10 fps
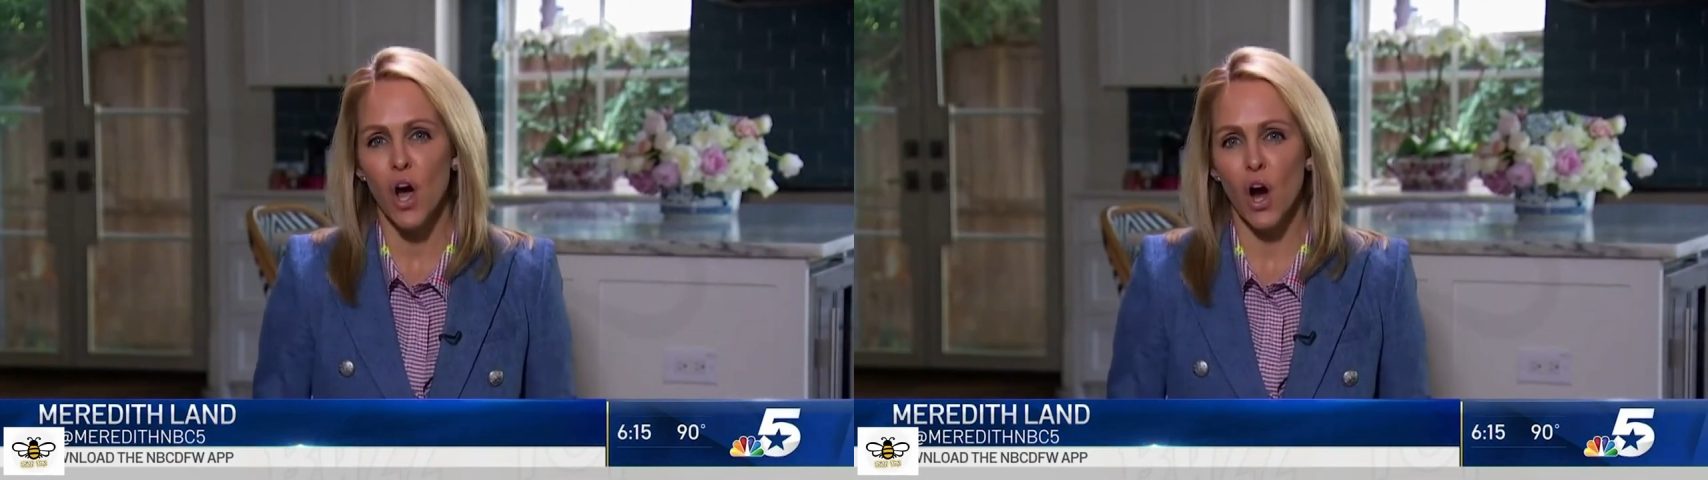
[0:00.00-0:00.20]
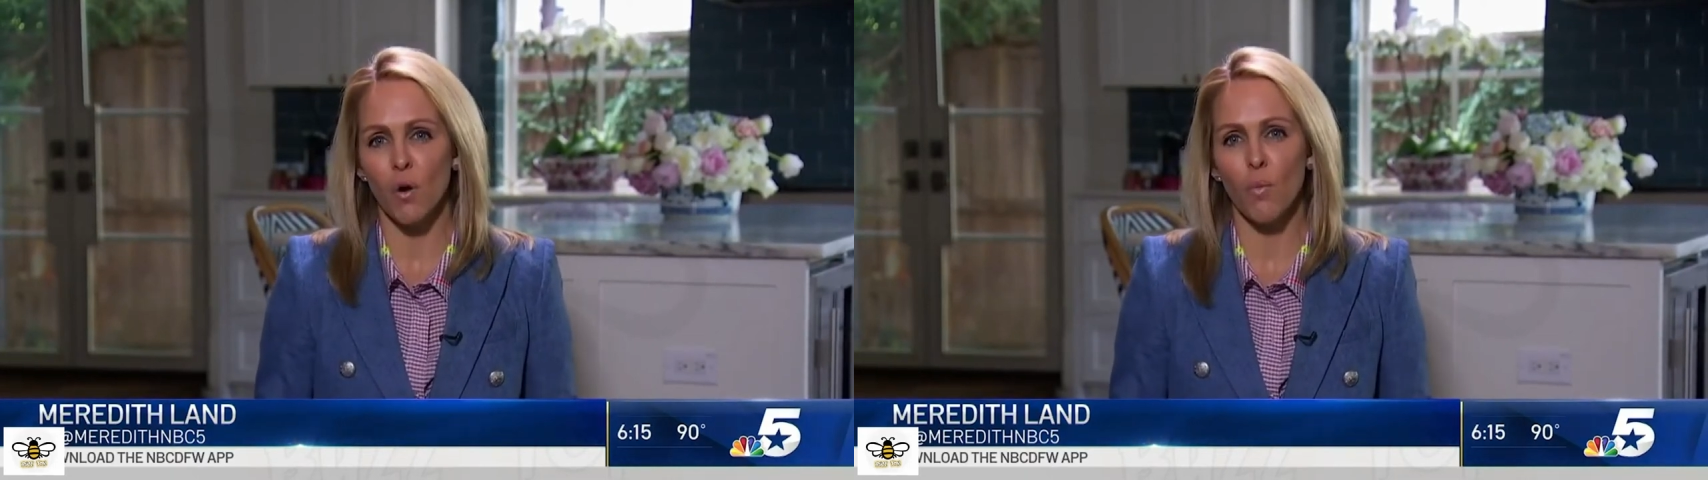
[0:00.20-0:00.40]

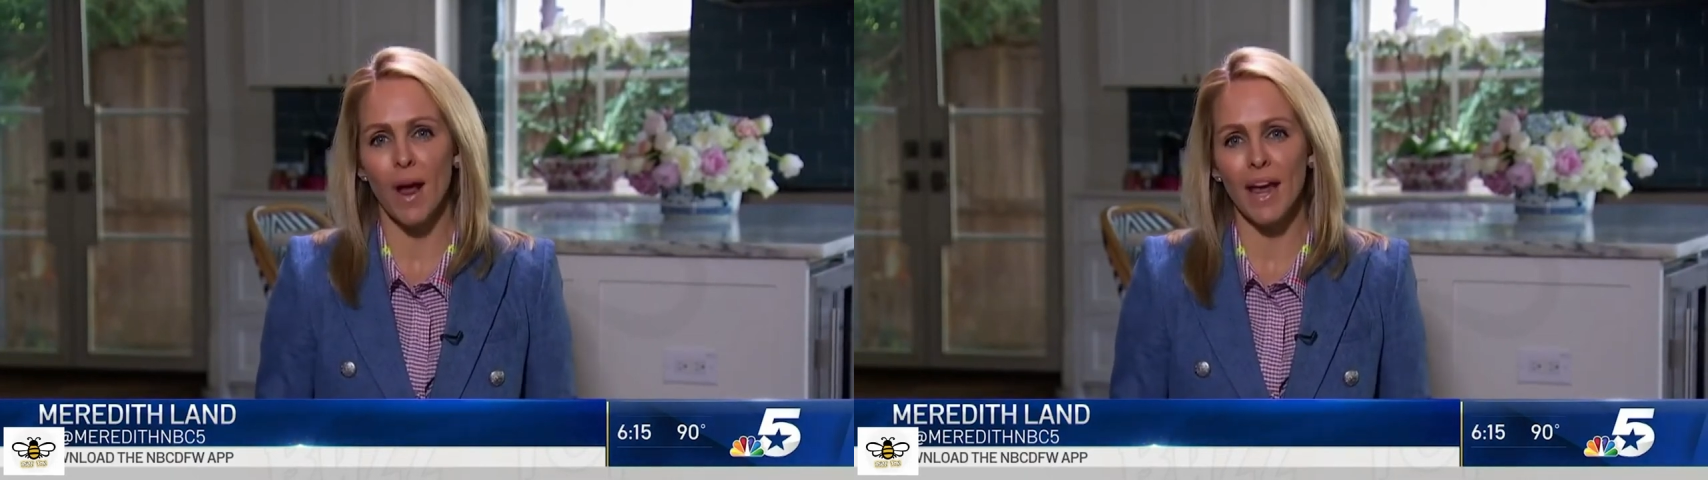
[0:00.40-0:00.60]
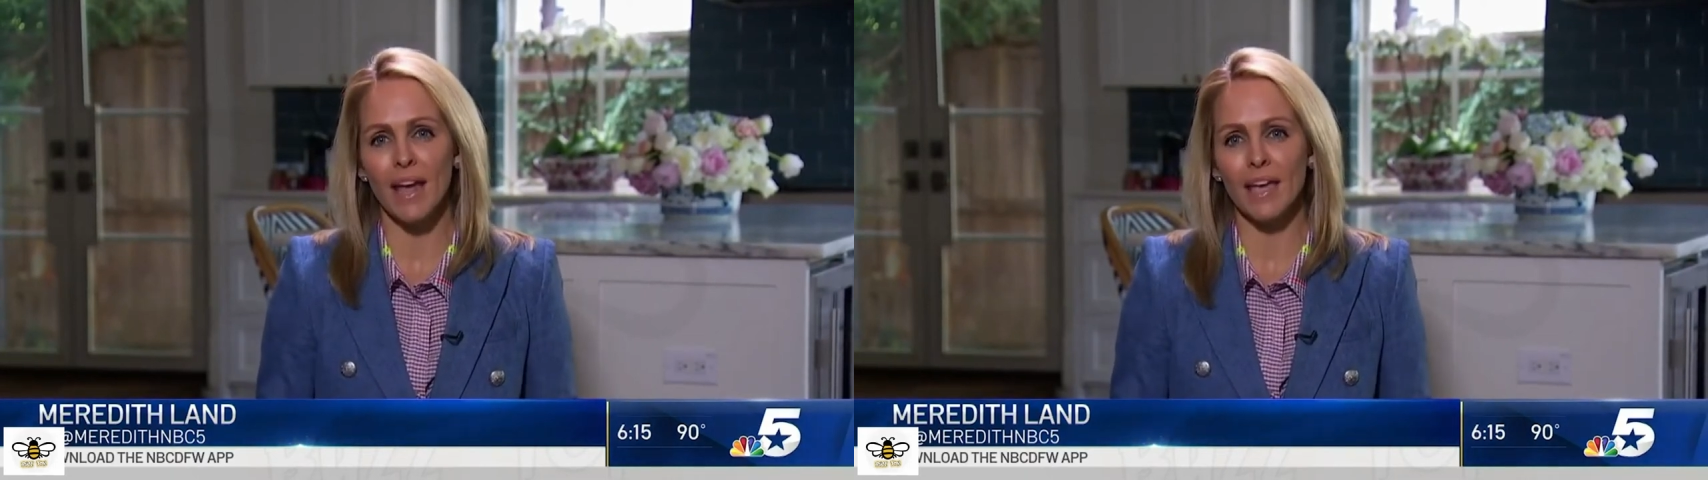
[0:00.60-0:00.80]
are
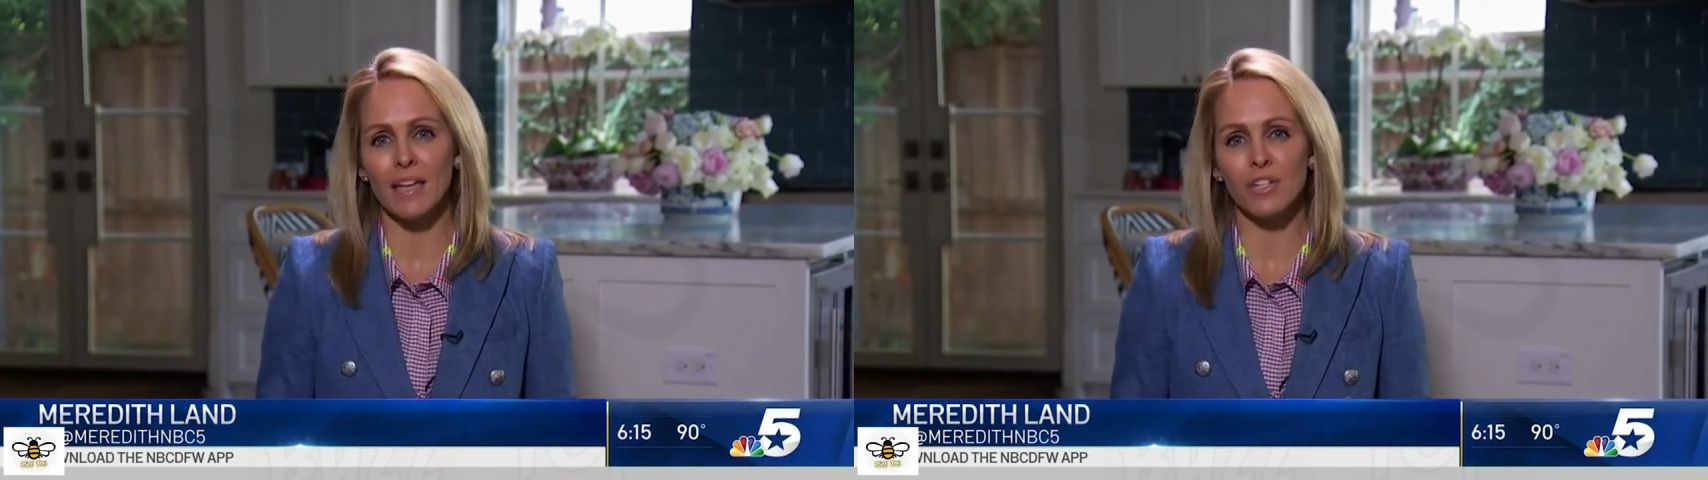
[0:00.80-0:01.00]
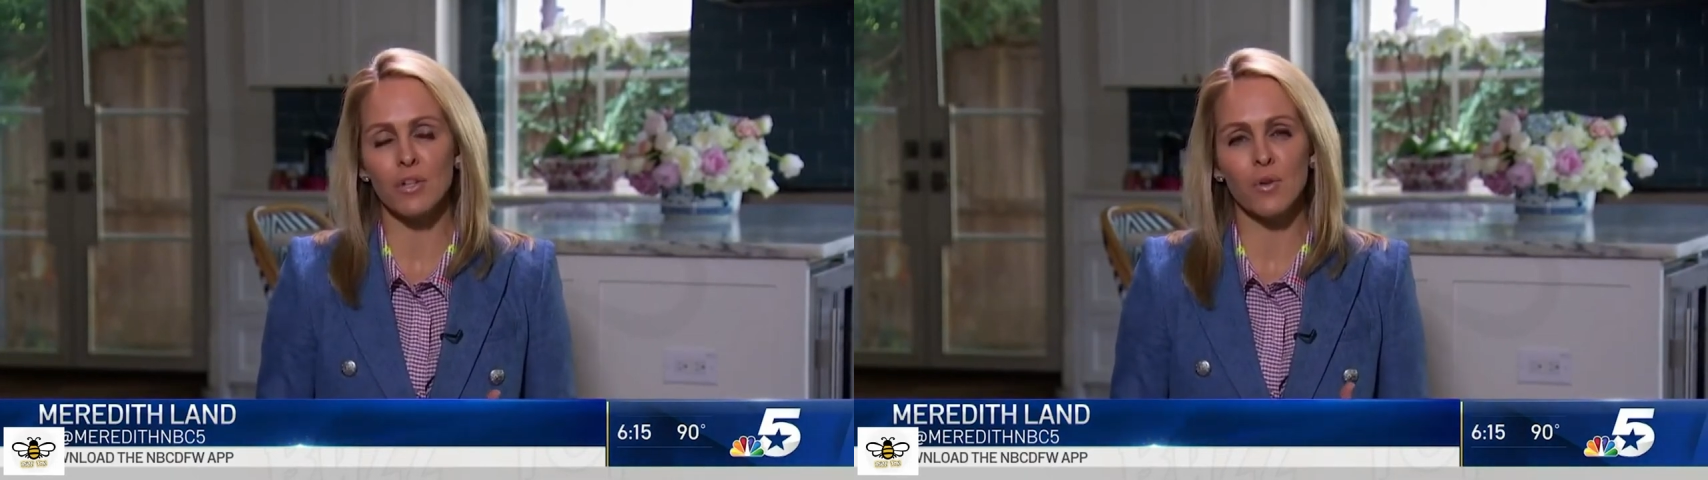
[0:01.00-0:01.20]
weighing
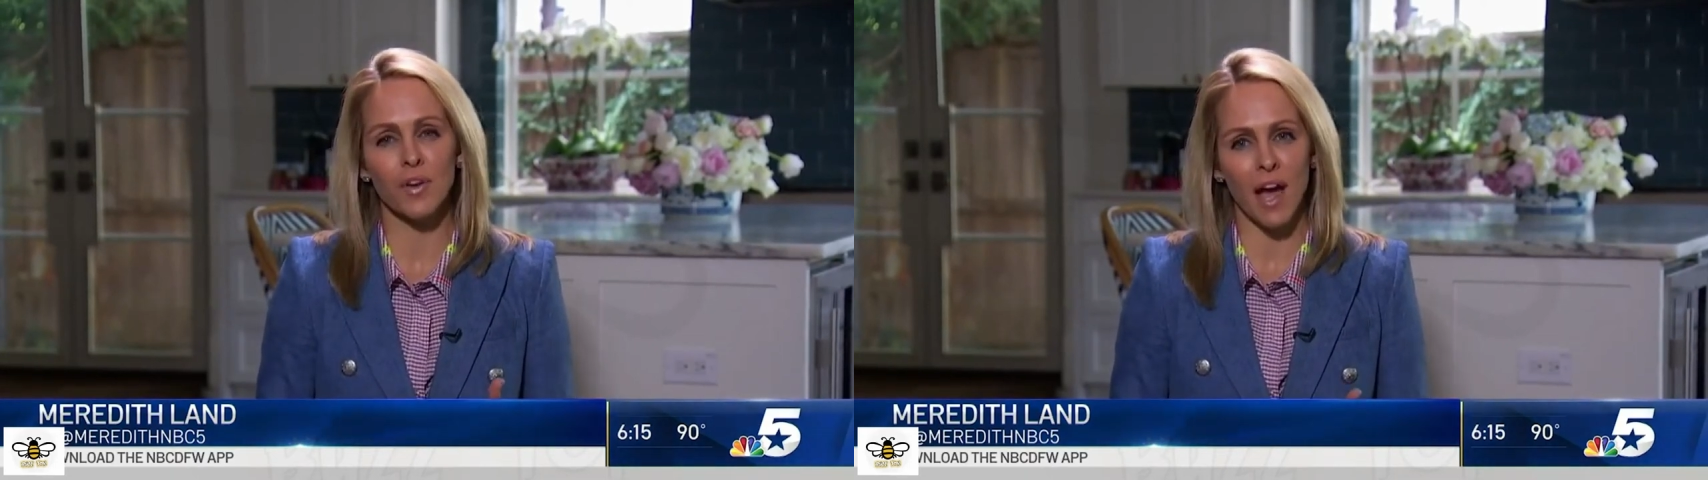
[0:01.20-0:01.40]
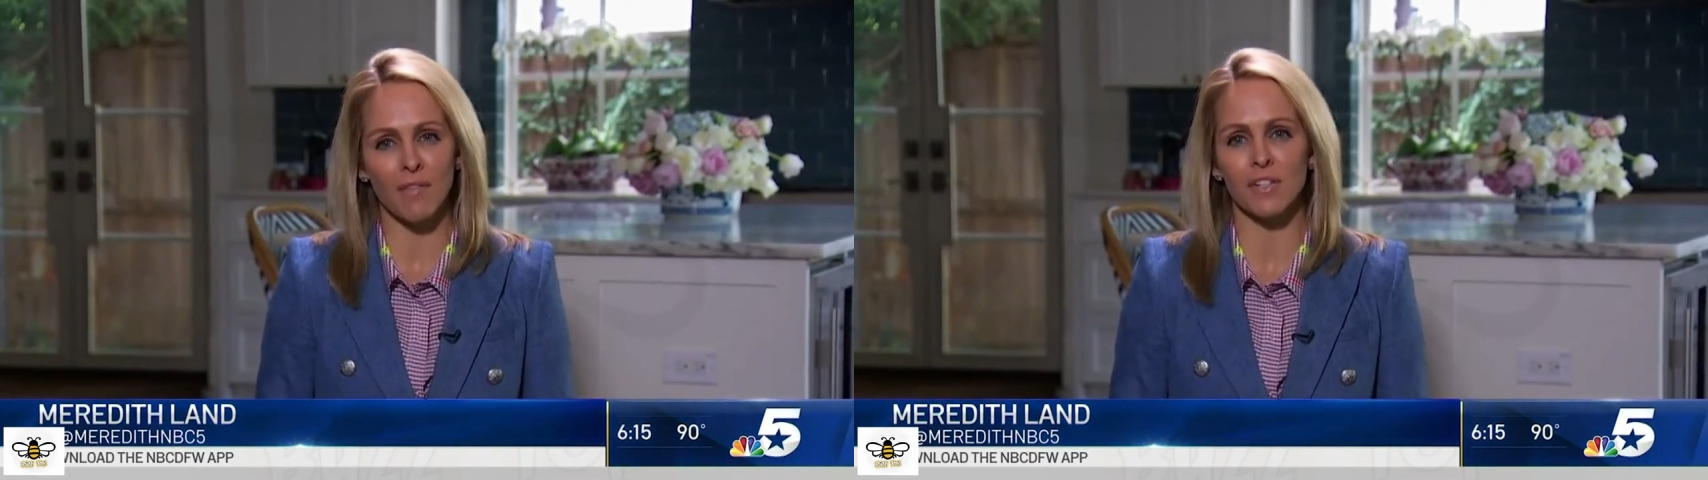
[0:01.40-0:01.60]
into
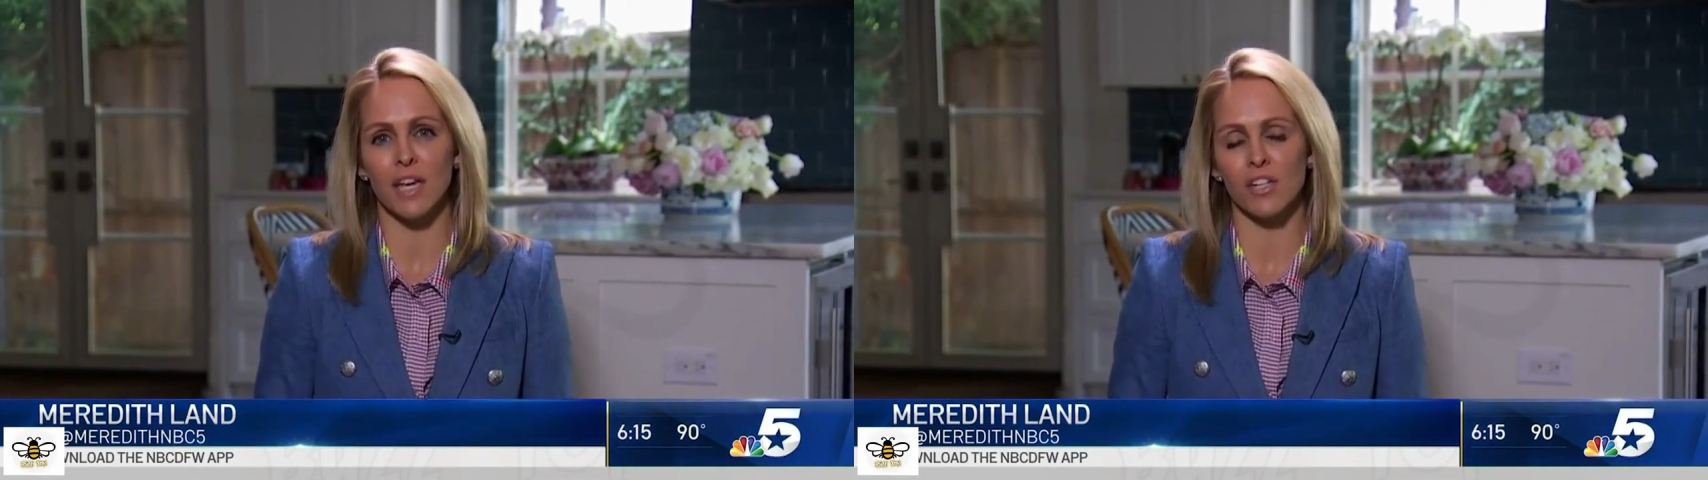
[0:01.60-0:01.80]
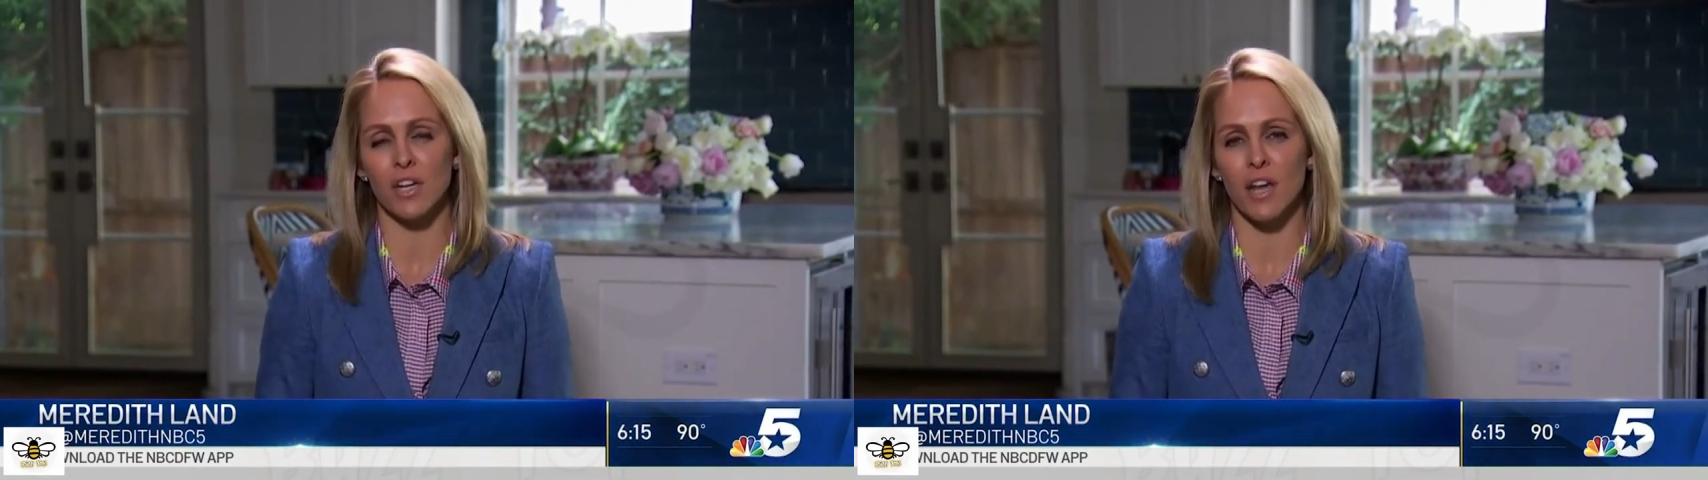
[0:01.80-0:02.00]
the
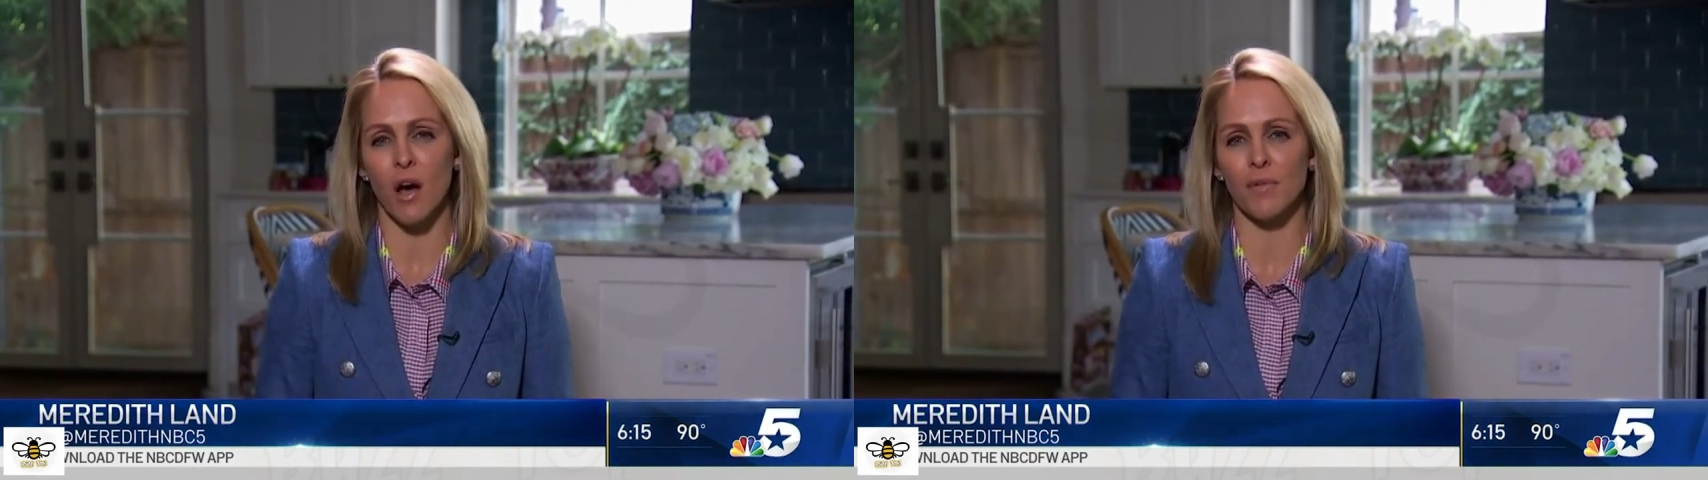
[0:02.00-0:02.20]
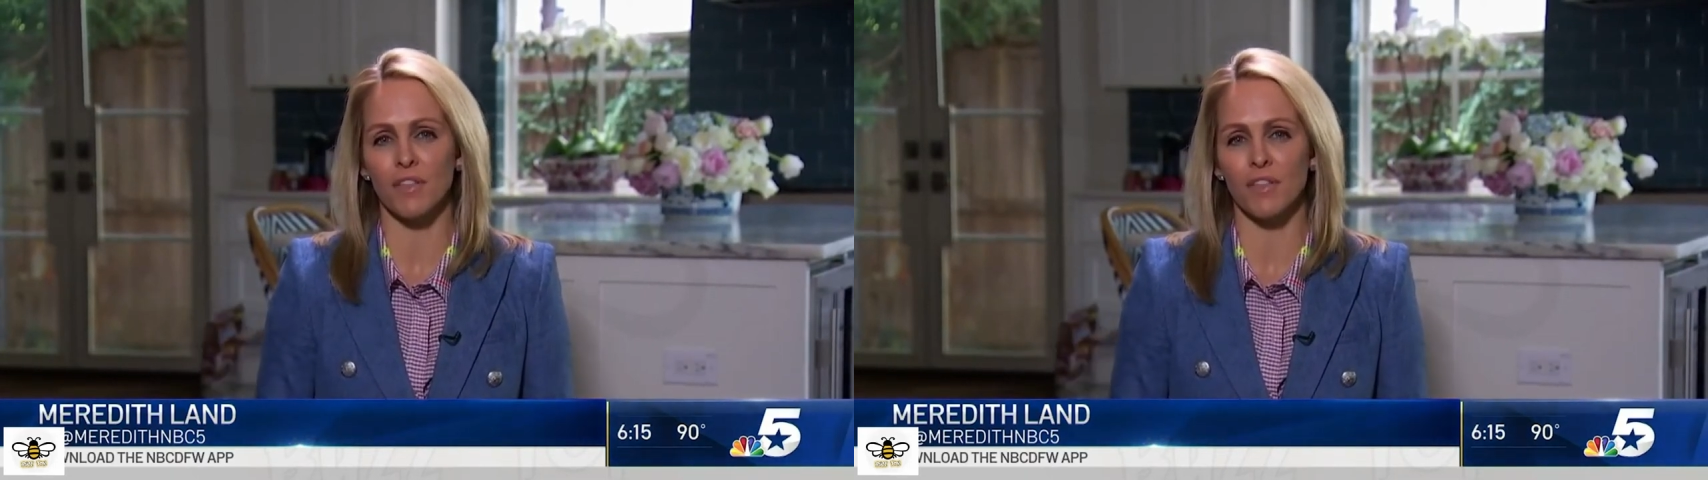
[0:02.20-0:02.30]
conversation now